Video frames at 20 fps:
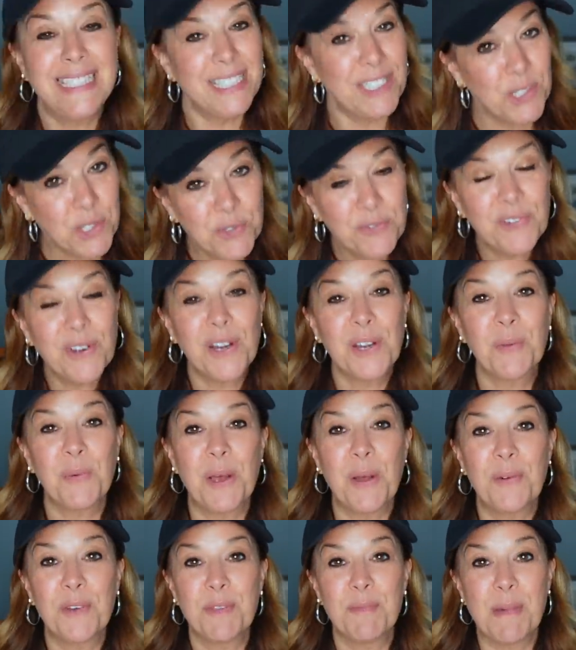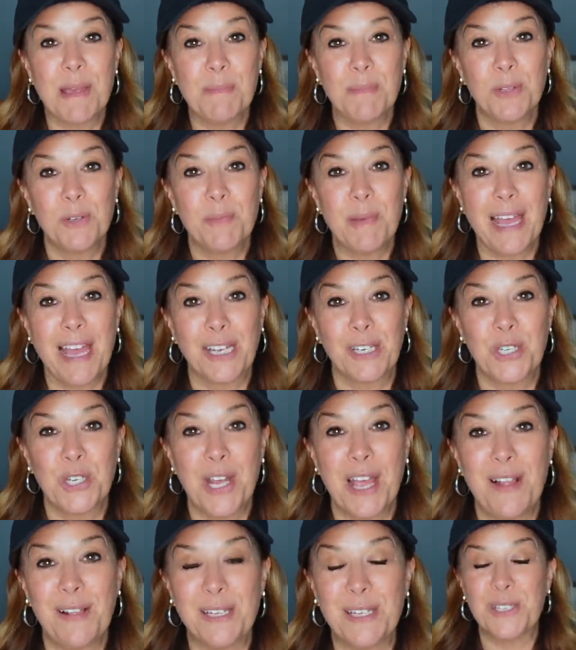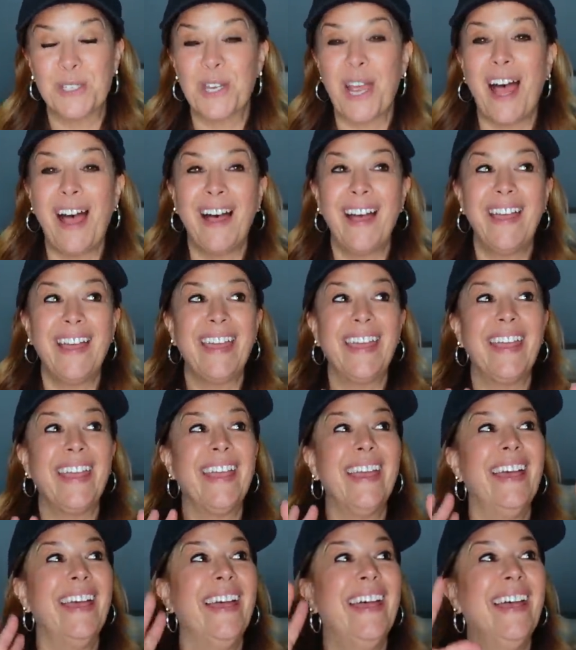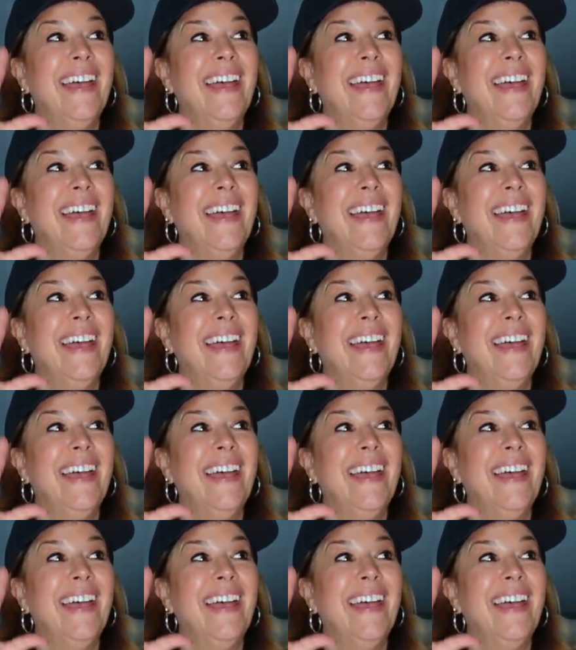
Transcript: didn't do very well with my blue bag challenge. I